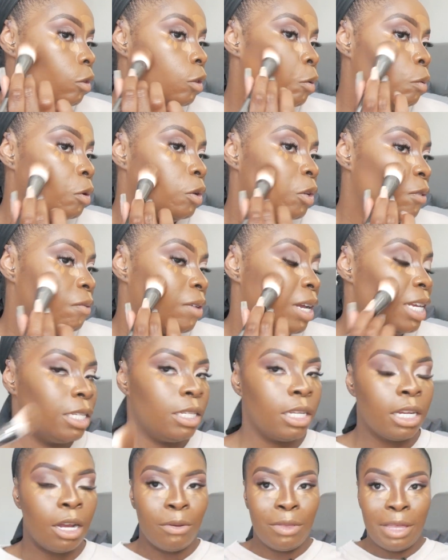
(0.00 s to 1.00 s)
You want your face
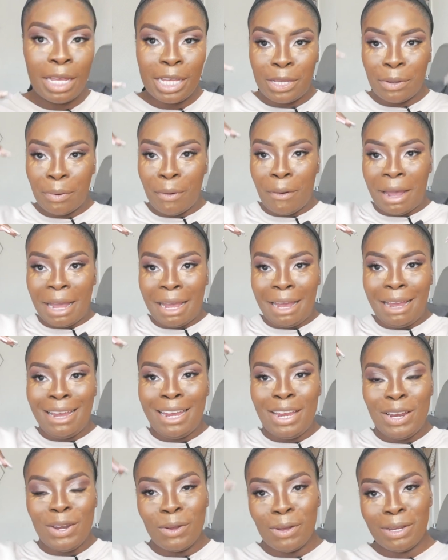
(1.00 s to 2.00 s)
to go this
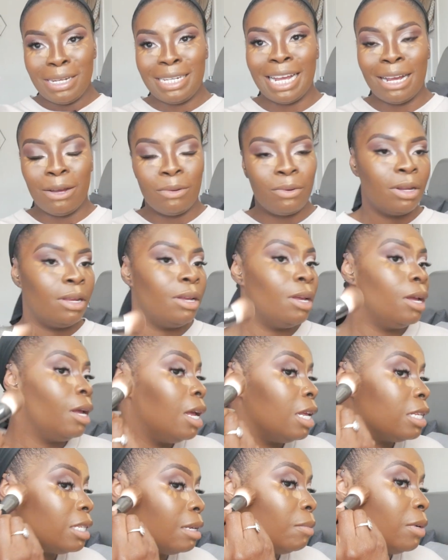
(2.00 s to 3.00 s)
way, not down.
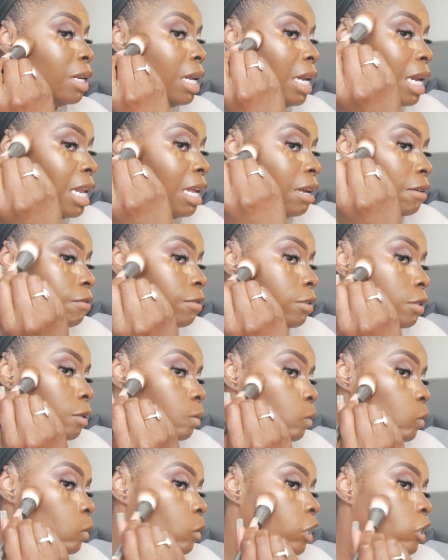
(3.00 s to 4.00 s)
So I'm going to lift.
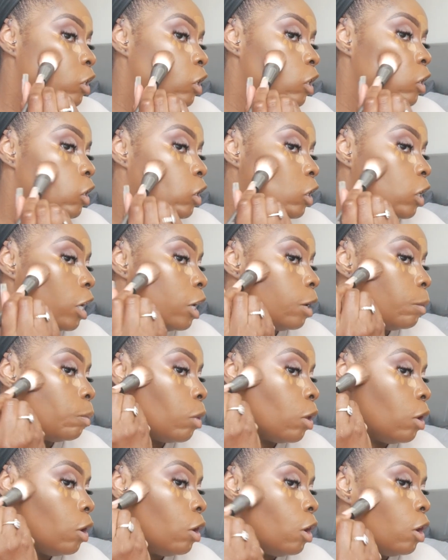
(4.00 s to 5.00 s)
And as you can see,
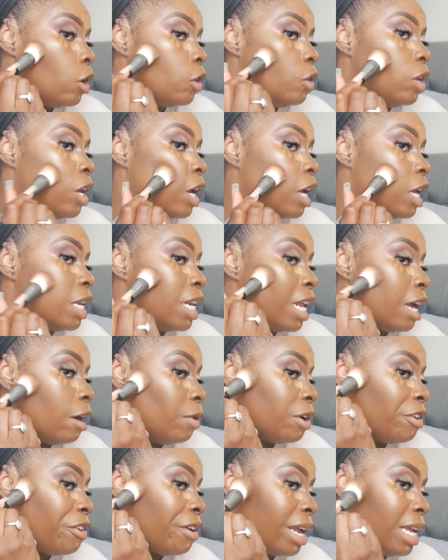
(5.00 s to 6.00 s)
you get, now
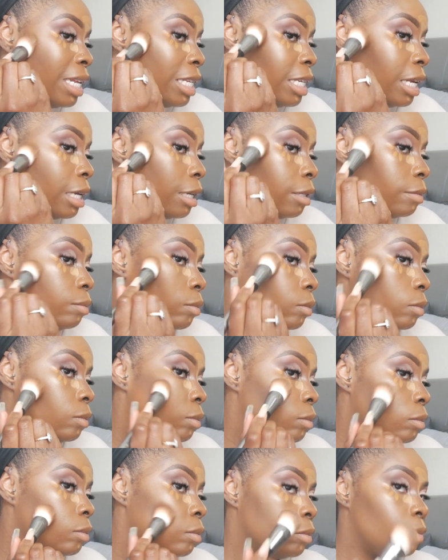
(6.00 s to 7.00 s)
we're creating
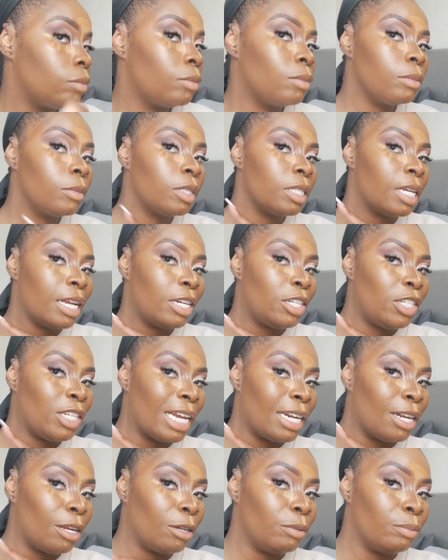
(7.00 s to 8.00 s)
a
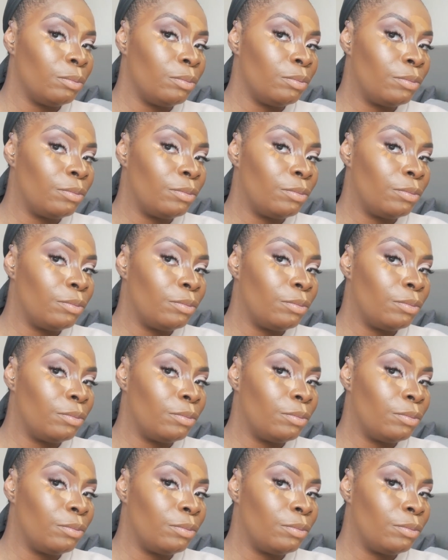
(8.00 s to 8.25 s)
shadow.